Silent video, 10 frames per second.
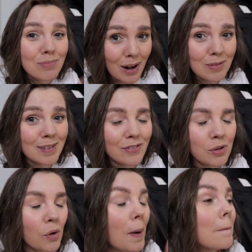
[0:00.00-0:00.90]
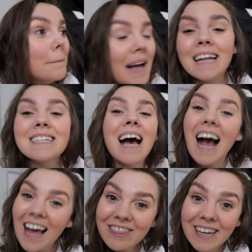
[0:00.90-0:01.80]
Probably a few more, but
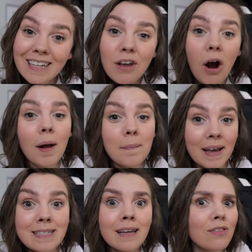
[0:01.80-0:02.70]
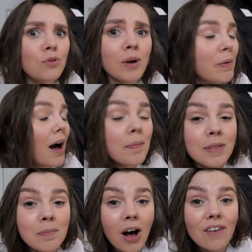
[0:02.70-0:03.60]
these are amazing. You can pop
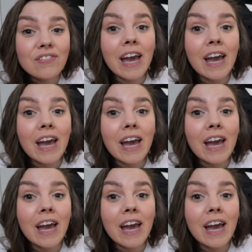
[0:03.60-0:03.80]
them off.